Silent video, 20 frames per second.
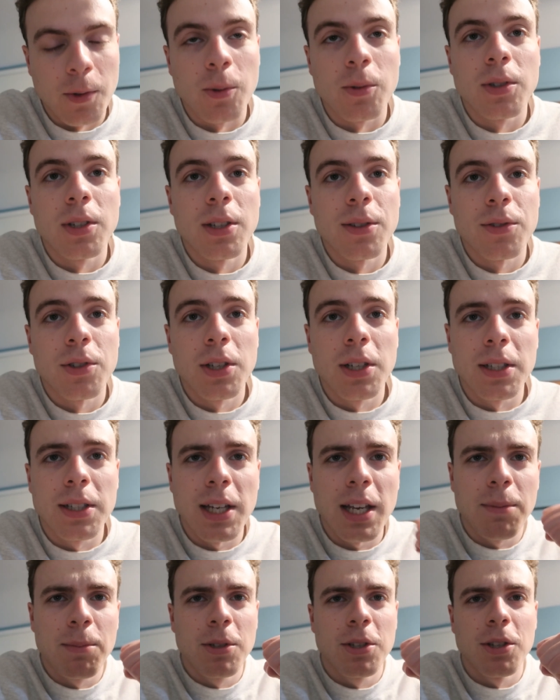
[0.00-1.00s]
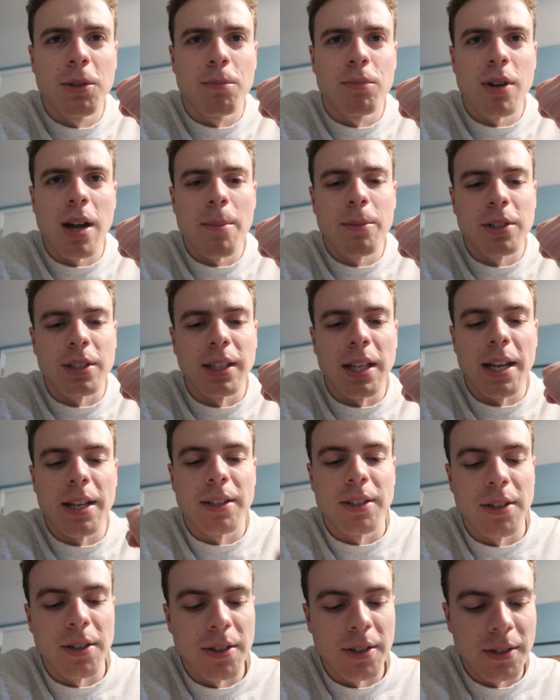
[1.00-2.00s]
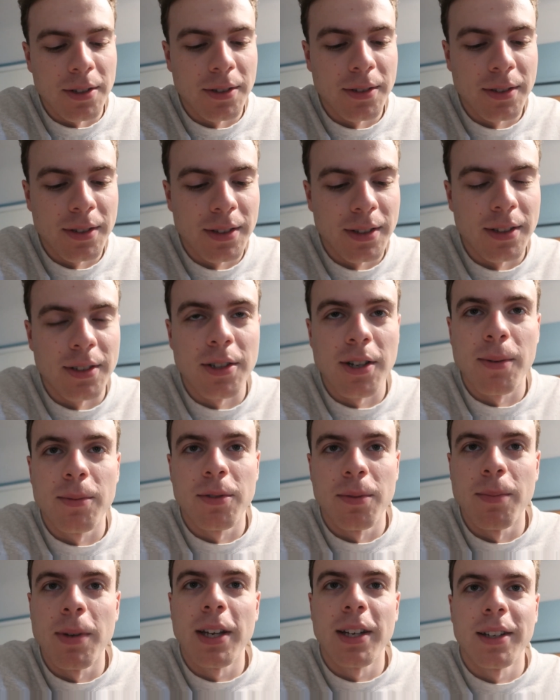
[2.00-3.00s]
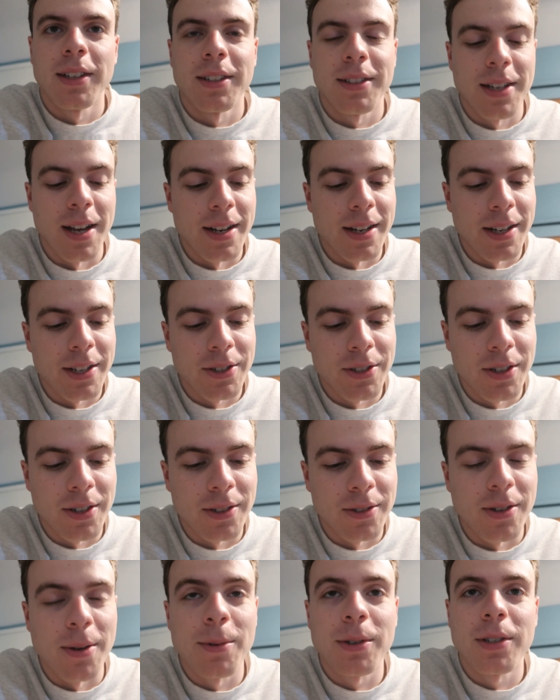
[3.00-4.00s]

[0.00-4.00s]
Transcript: We'll see if she can take me to the promised land here in terms of making a tie-dye shirt, so I'm